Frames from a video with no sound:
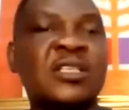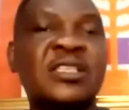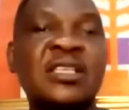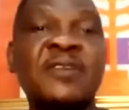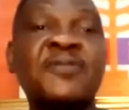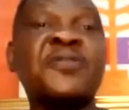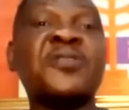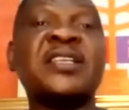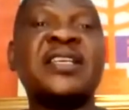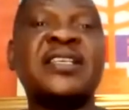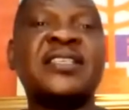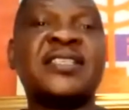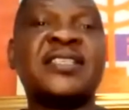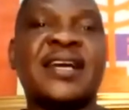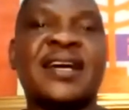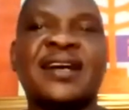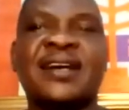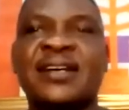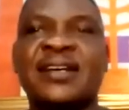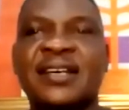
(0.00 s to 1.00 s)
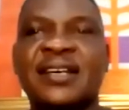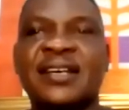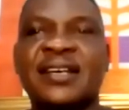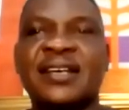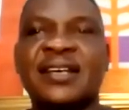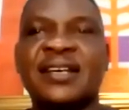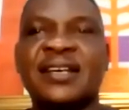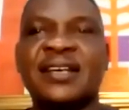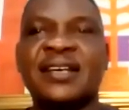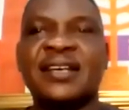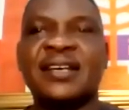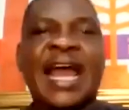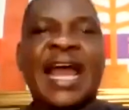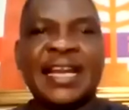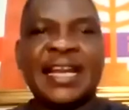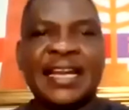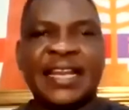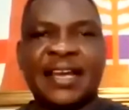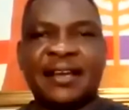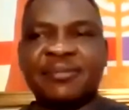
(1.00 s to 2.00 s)
is even easier. Let's
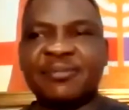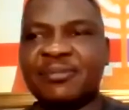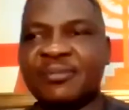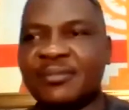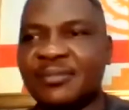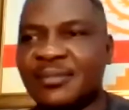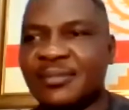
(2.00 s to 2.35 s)
align them.